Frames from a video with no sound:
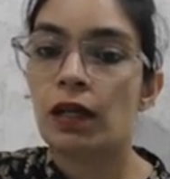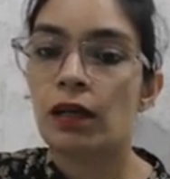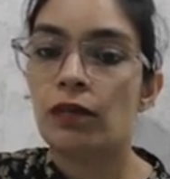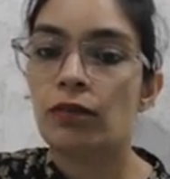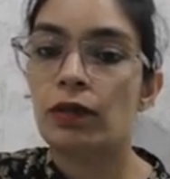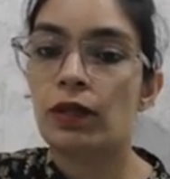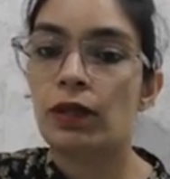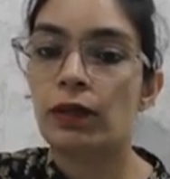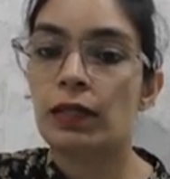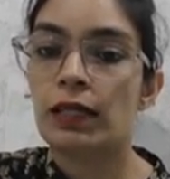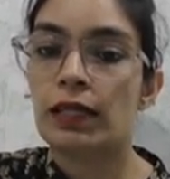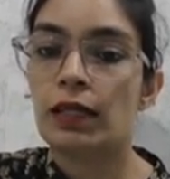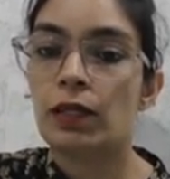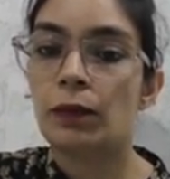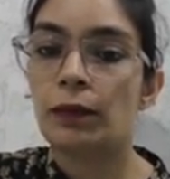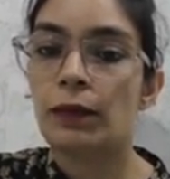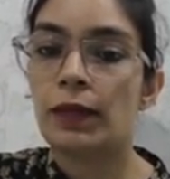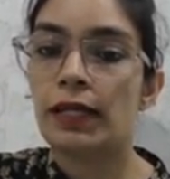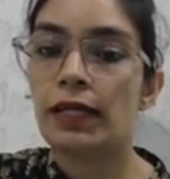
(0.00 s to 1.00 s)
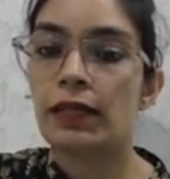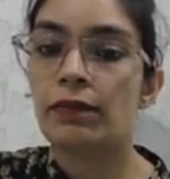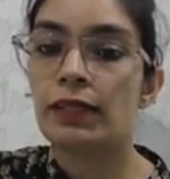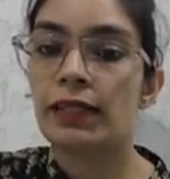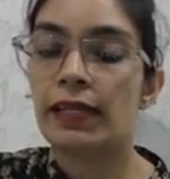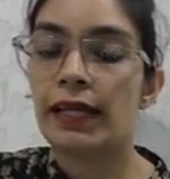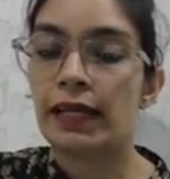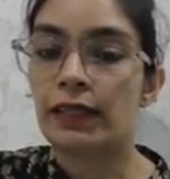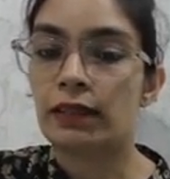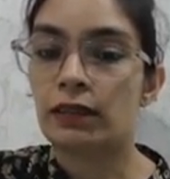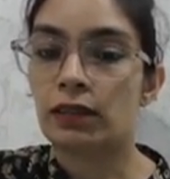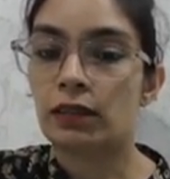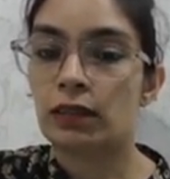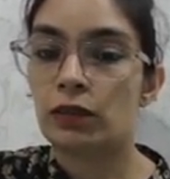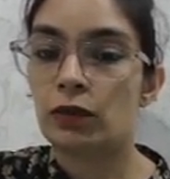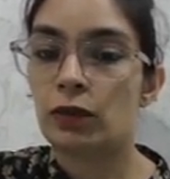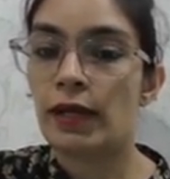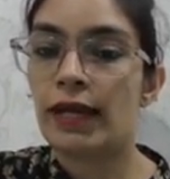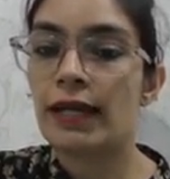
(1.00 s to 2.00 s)
will equate with x.
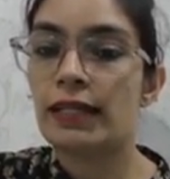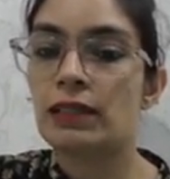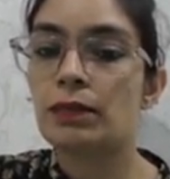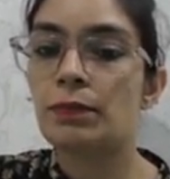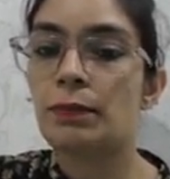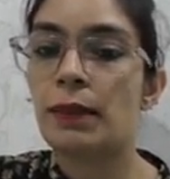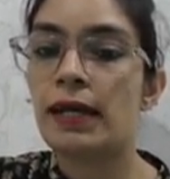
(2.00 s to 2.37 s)
So x